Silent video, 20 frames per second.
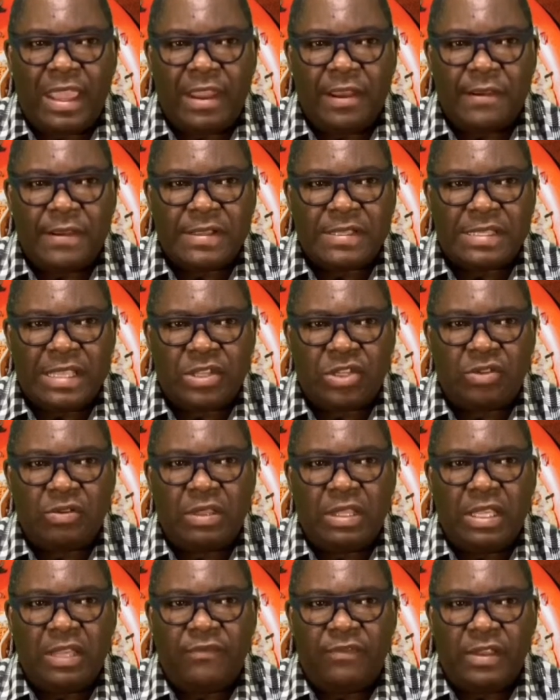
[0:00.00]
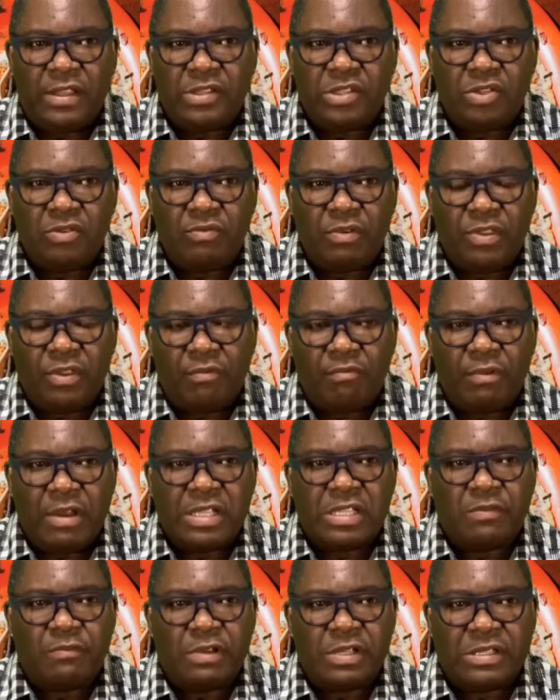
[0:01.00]
areas that you live into and the
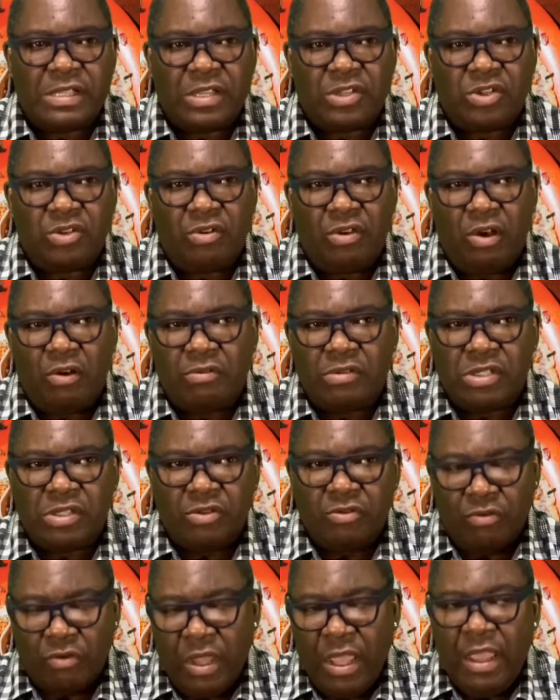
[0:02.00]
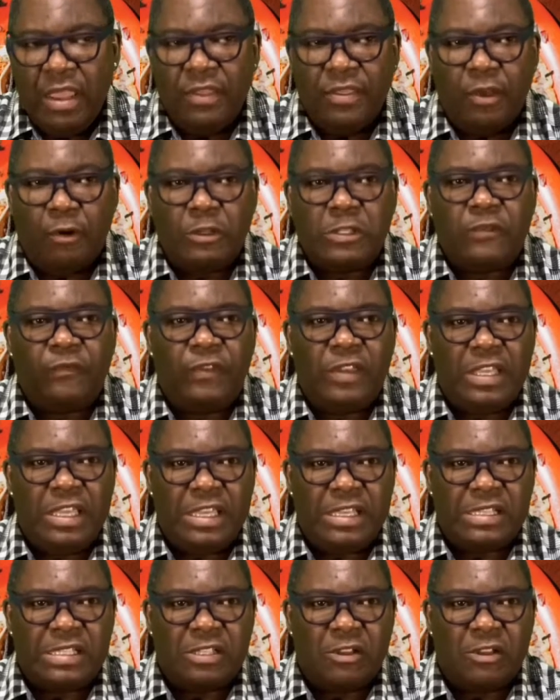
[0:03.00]
restaurants that you go to, those fees.